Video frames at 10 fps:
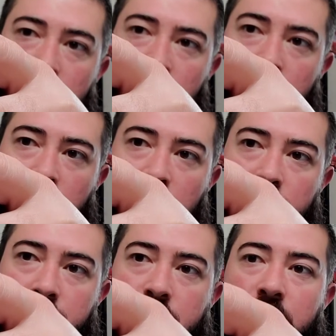oh
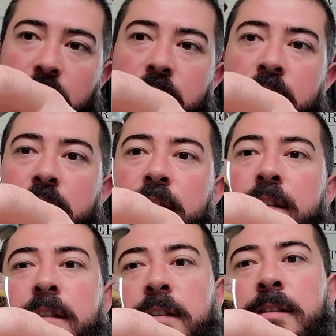fuck.
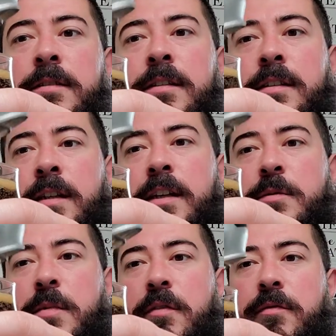Gets
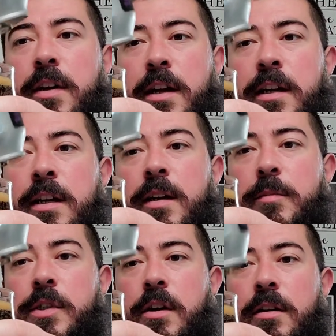my fucking
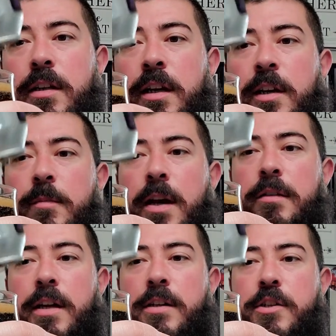nips hard thinking about
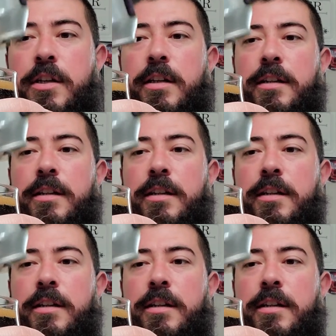that shit.